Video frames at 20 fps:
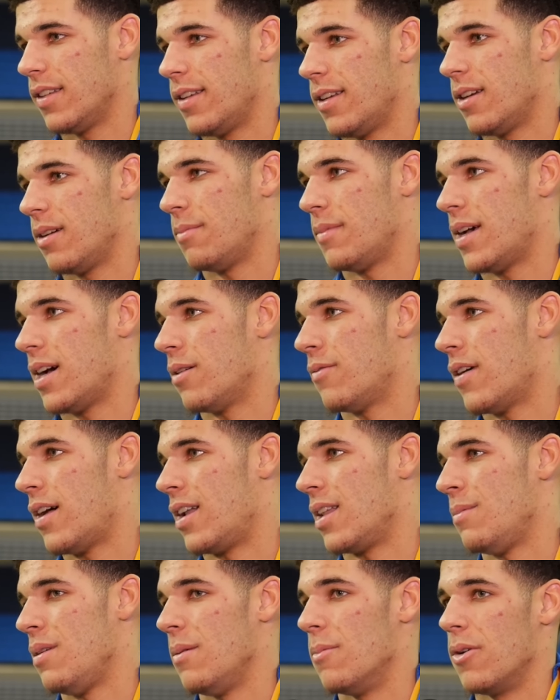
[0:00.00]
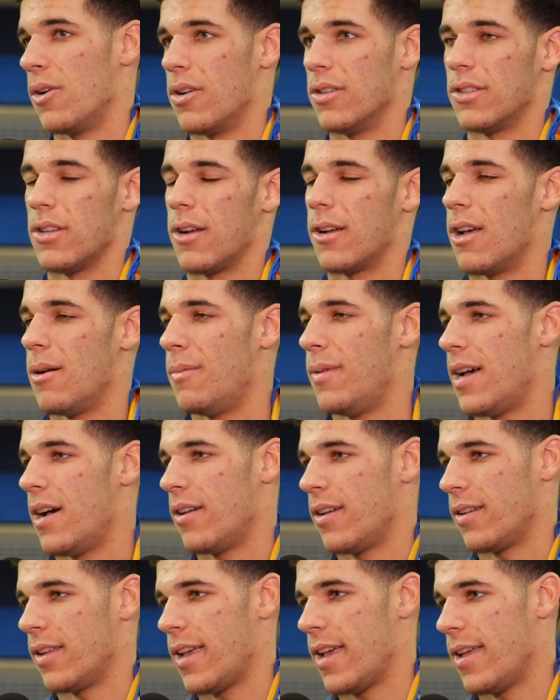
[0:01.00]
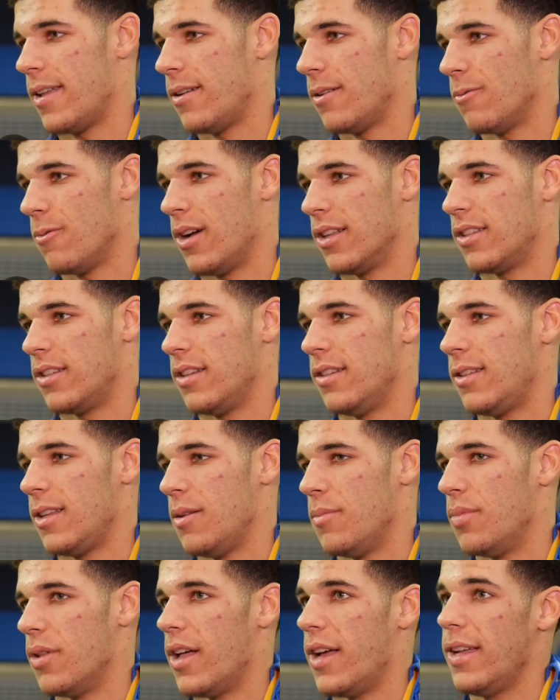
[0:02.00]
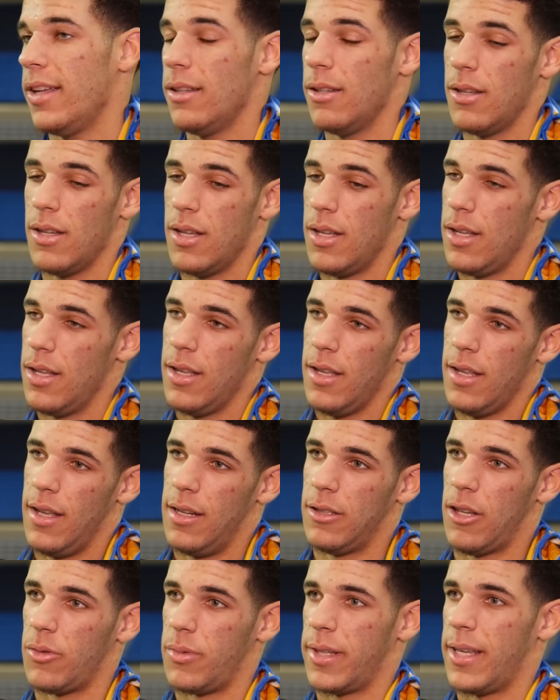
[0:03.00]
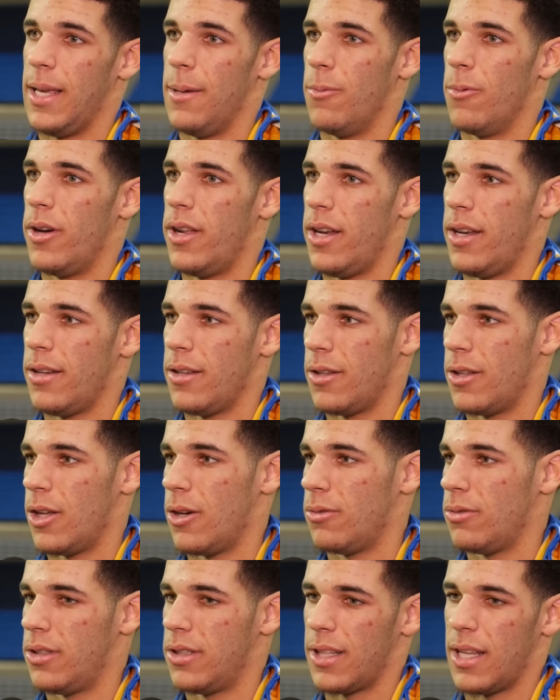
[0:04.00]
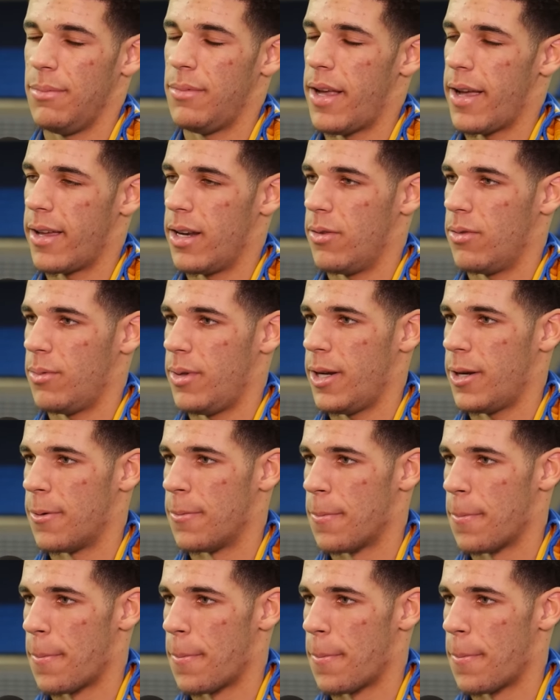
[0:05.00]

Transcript: and now finally people are going to start coming out again, watching the team play. And as long as we keep winning, you know, just keep taking it from there.